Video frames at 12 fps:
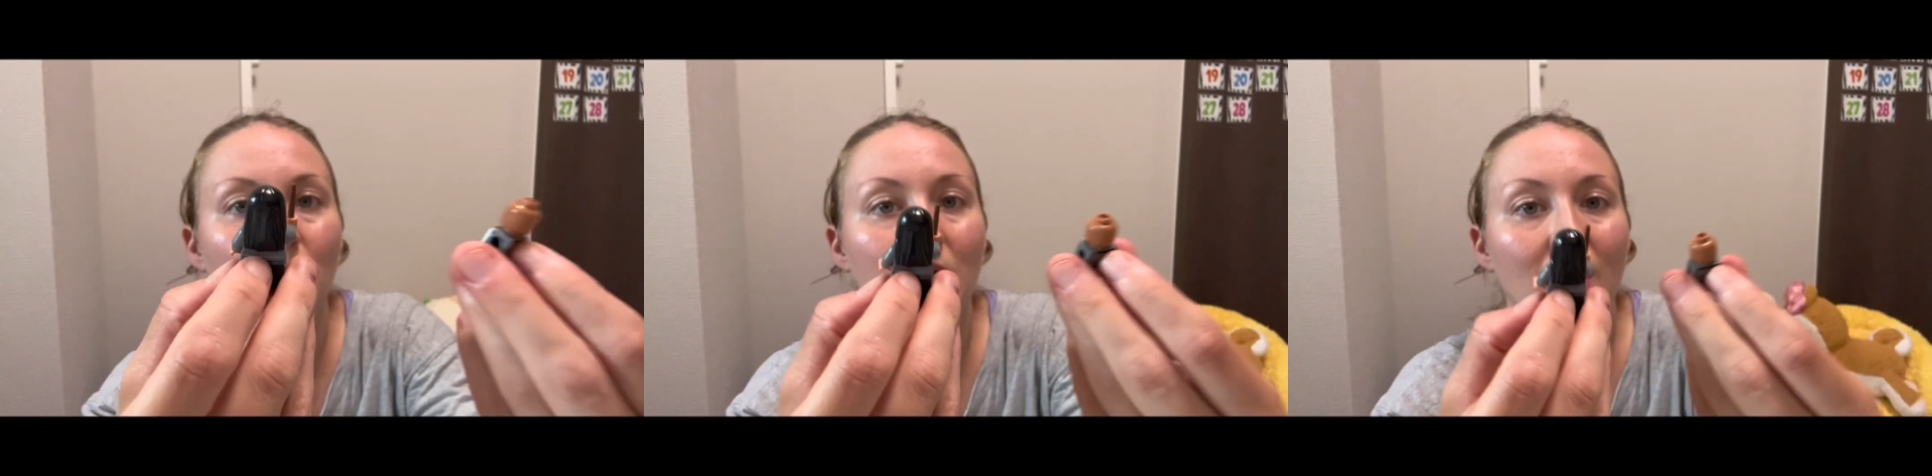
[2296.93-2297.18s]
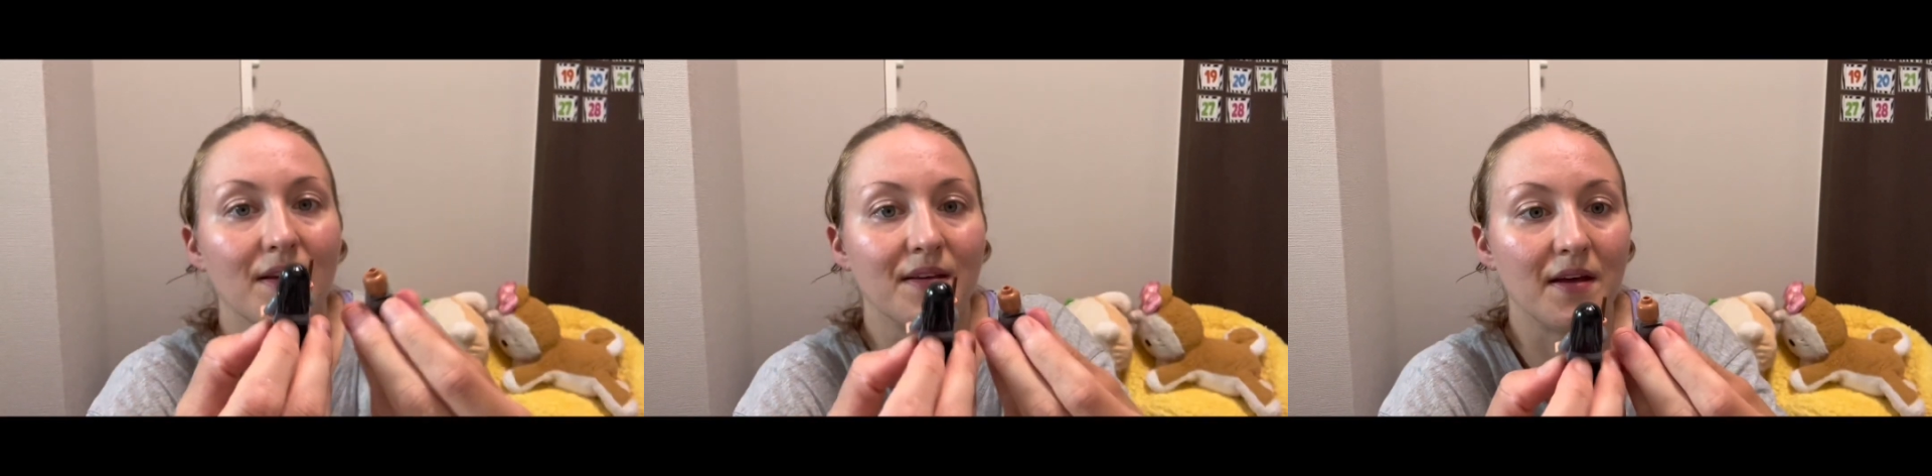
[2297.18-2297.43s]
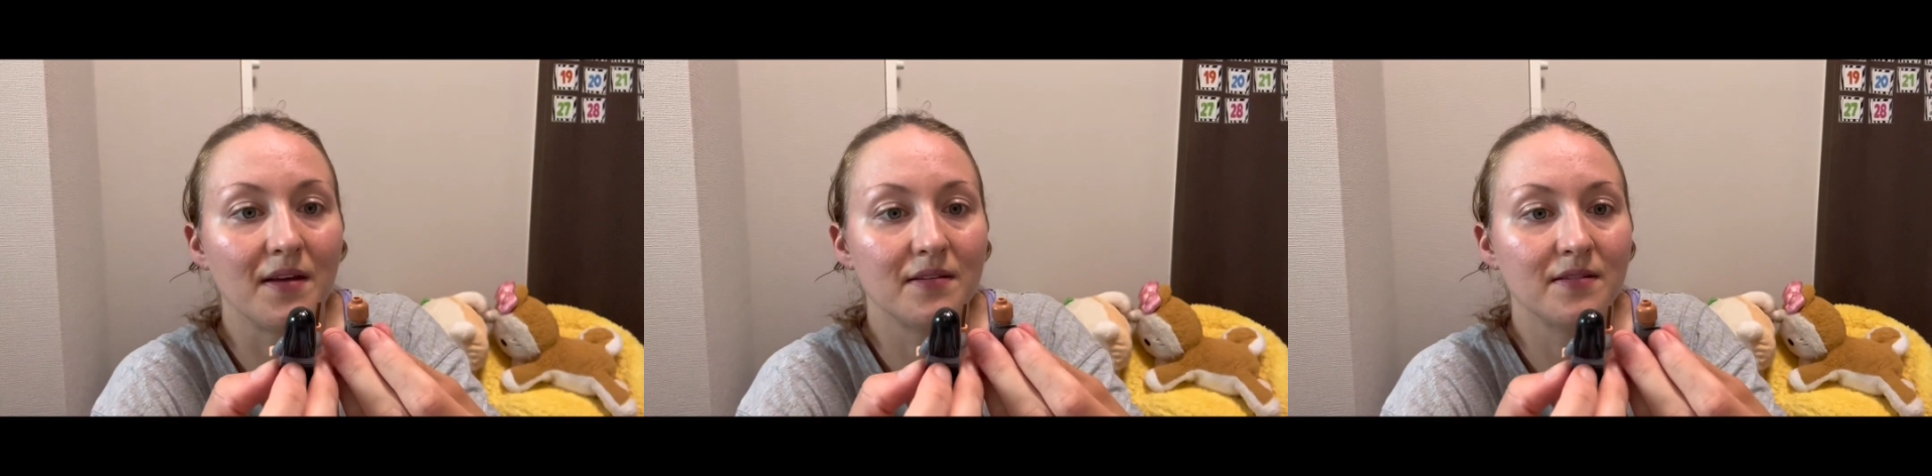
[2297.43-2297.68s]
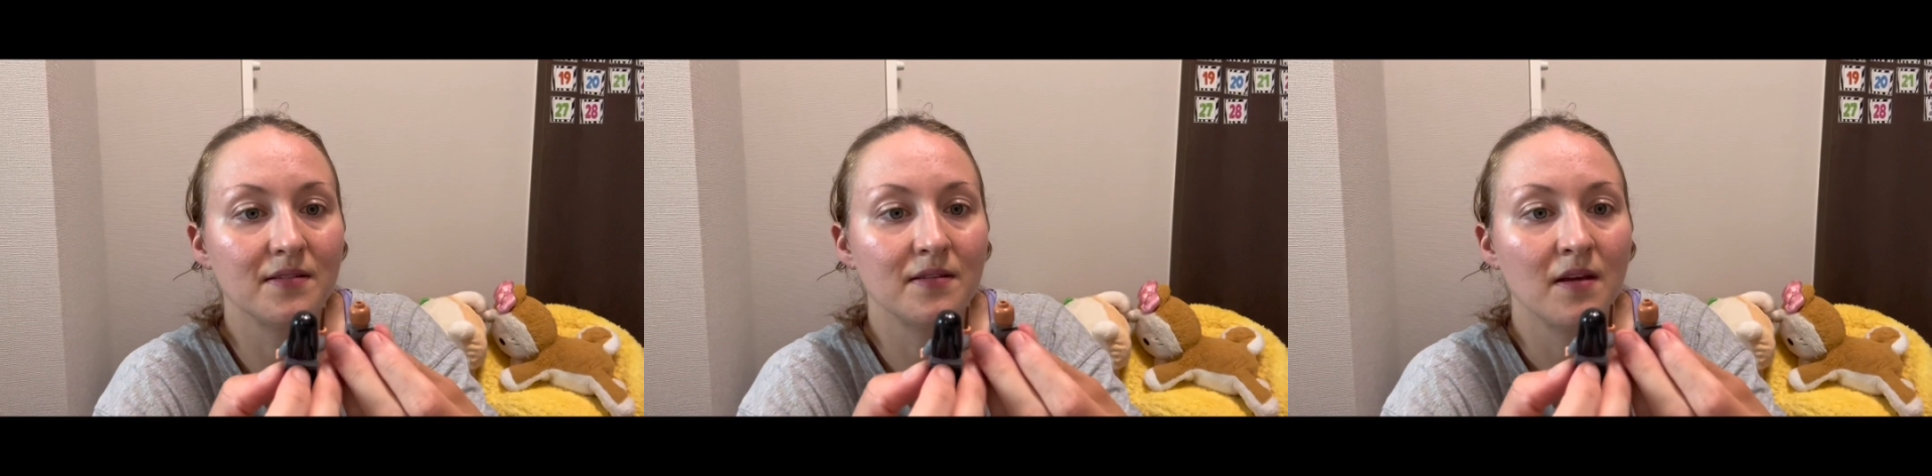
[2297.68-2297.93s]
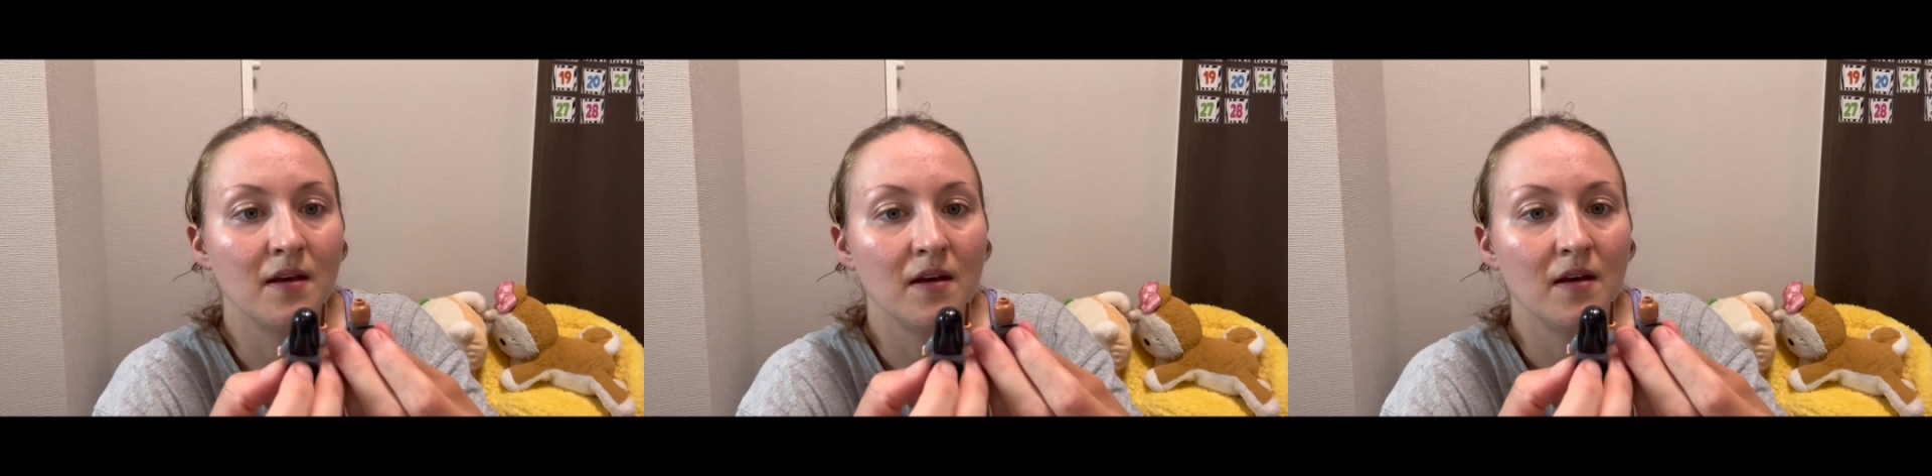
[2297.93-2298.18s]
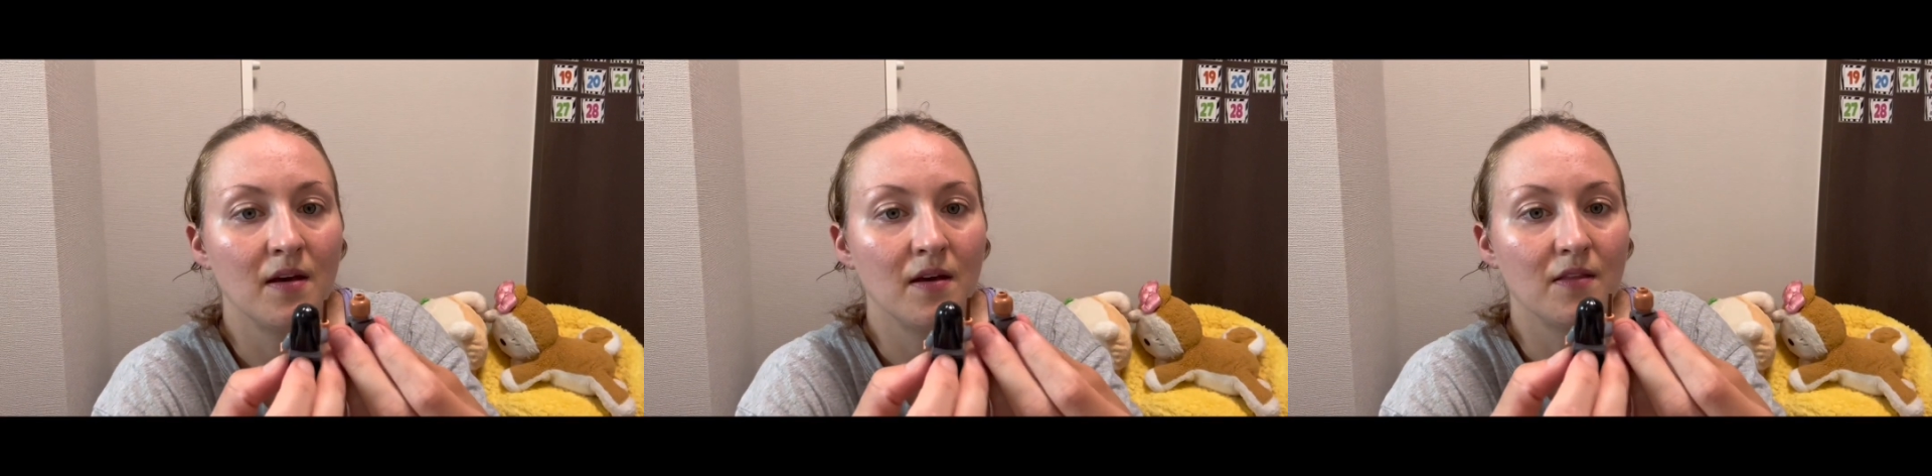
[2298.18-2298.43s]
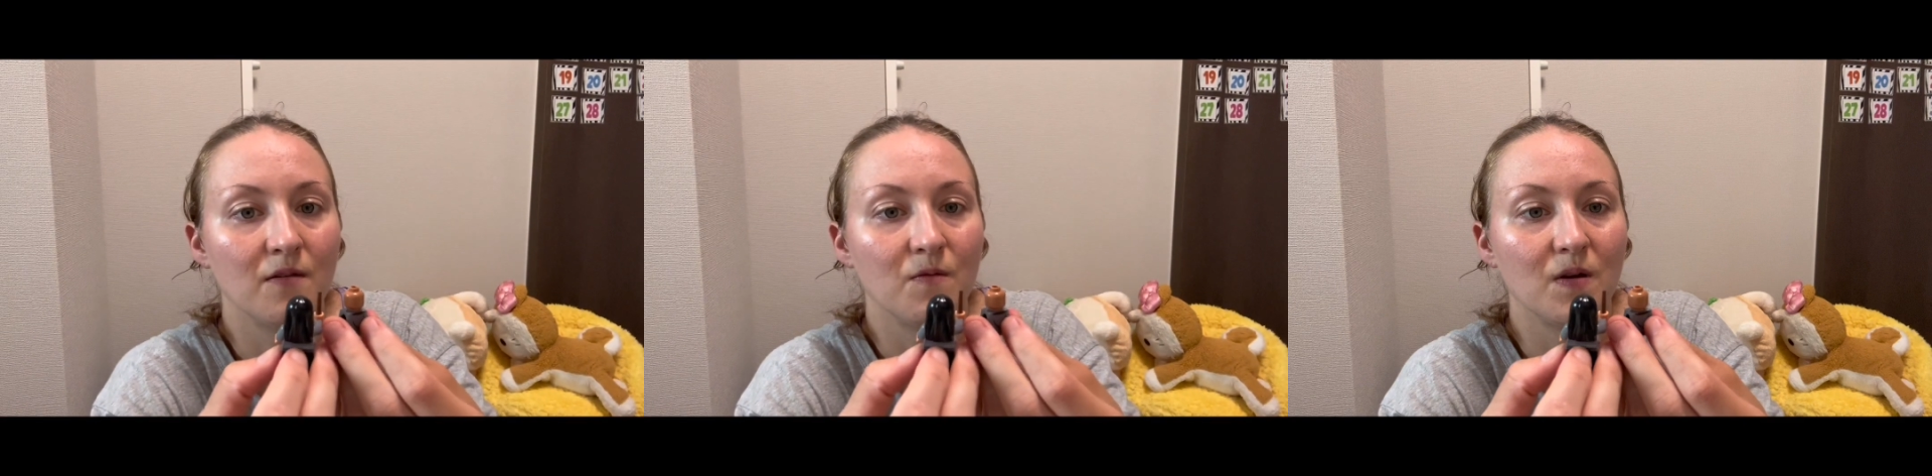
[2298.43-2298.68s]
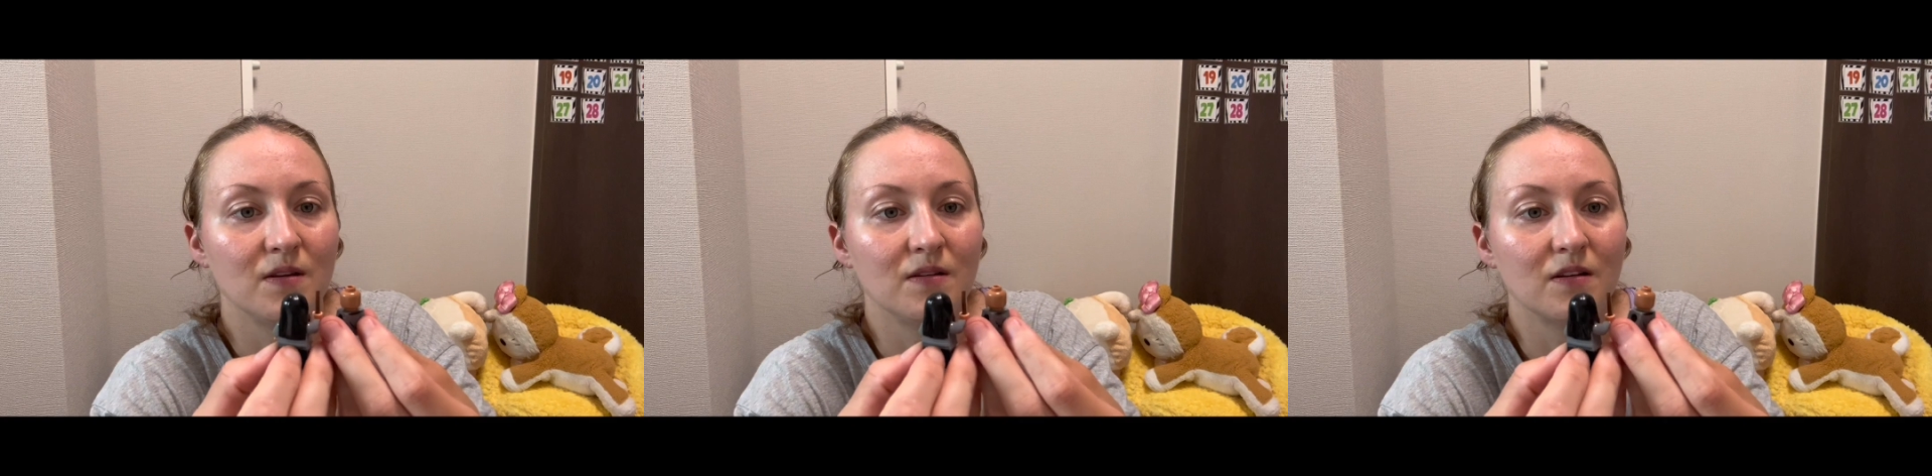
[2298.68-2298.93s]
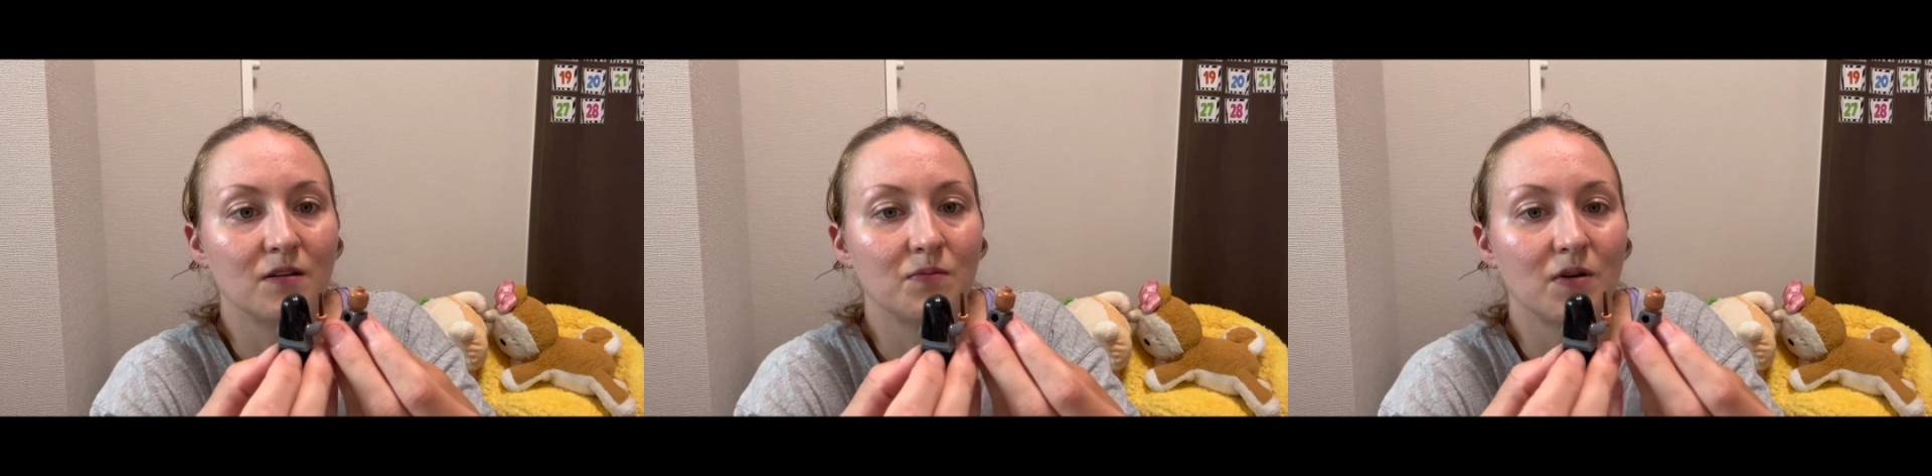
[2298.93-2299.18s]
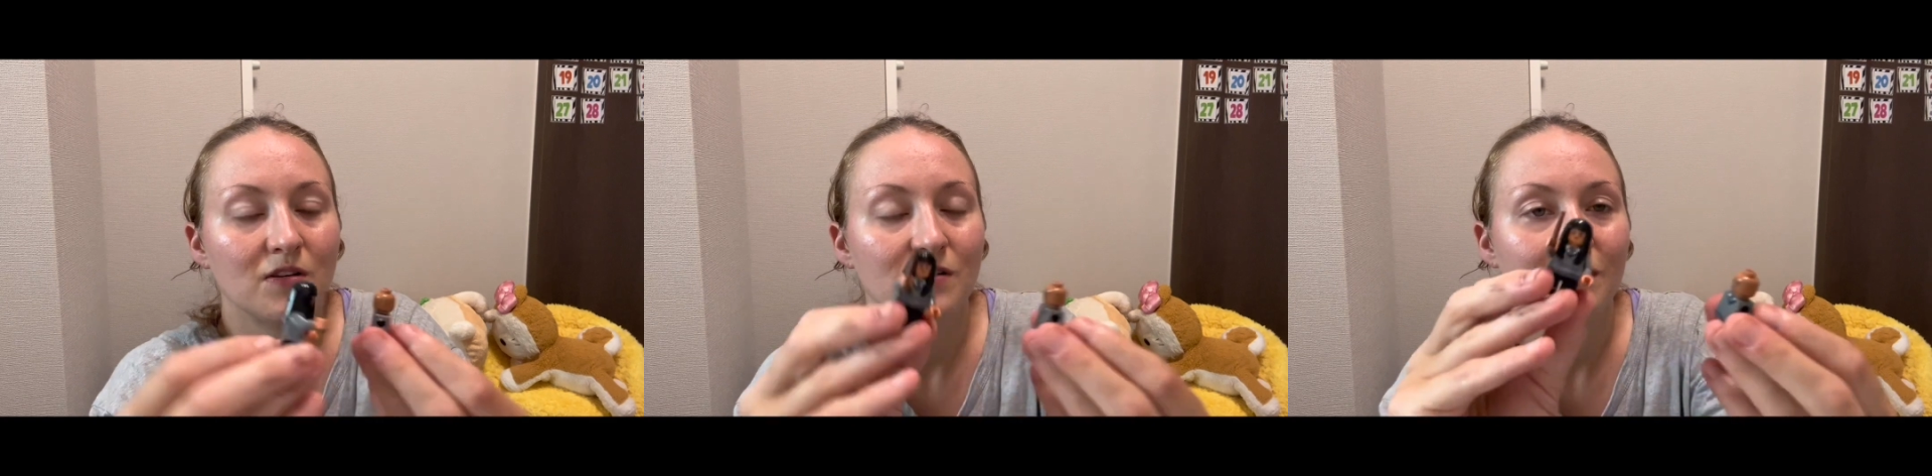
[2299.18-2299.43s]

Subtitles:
to be, I guess. The face expression,